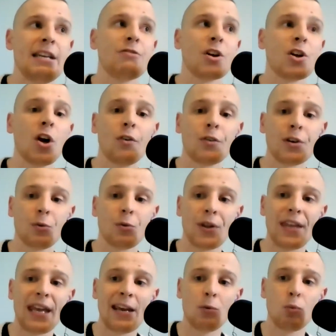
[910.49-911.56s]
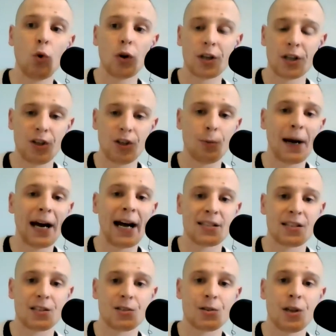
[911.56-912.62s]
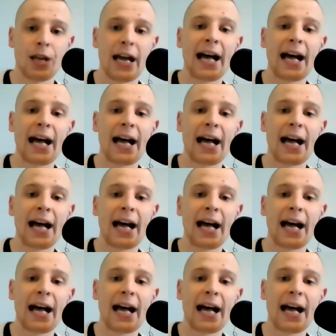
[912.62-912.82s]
recovered it within one or two passes,